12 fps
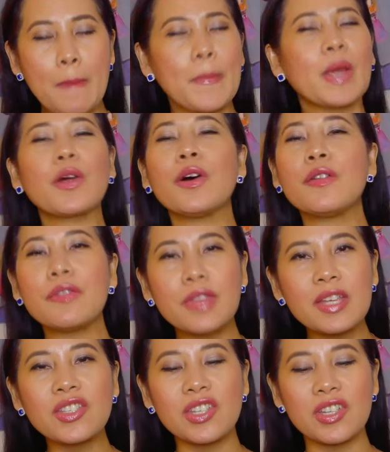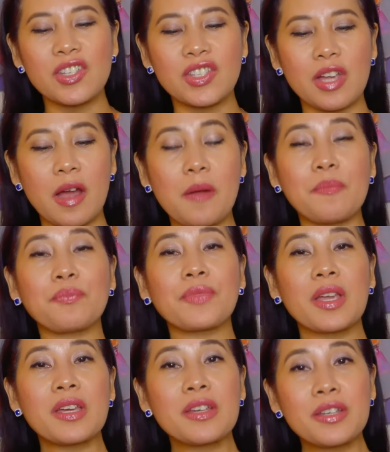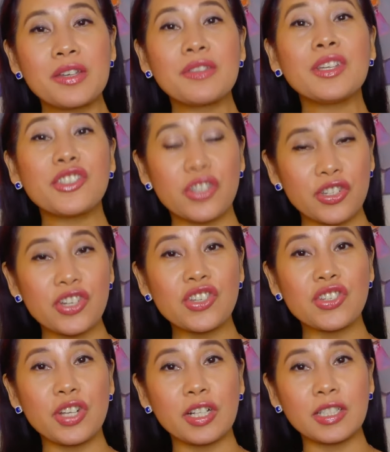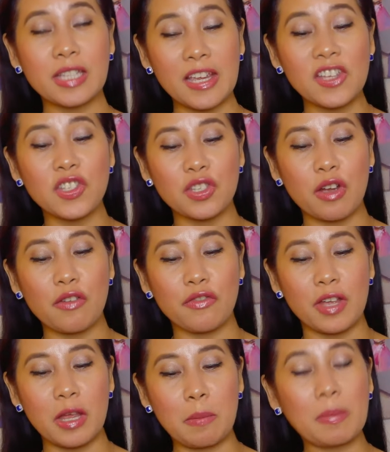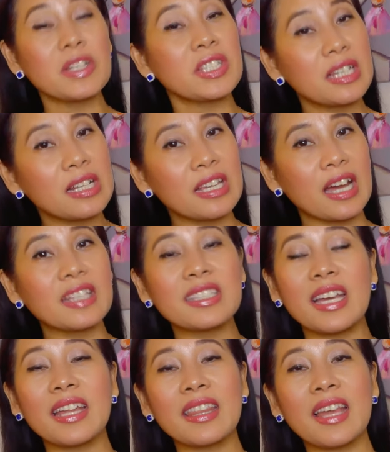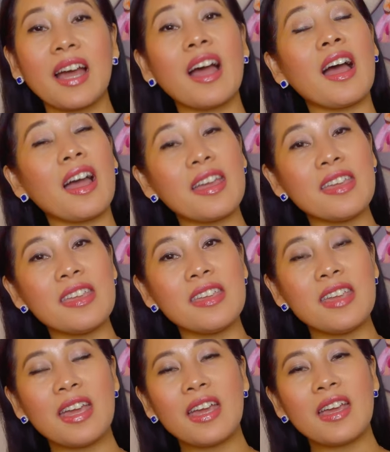Pero this is the traditional taste of a pastillas, and I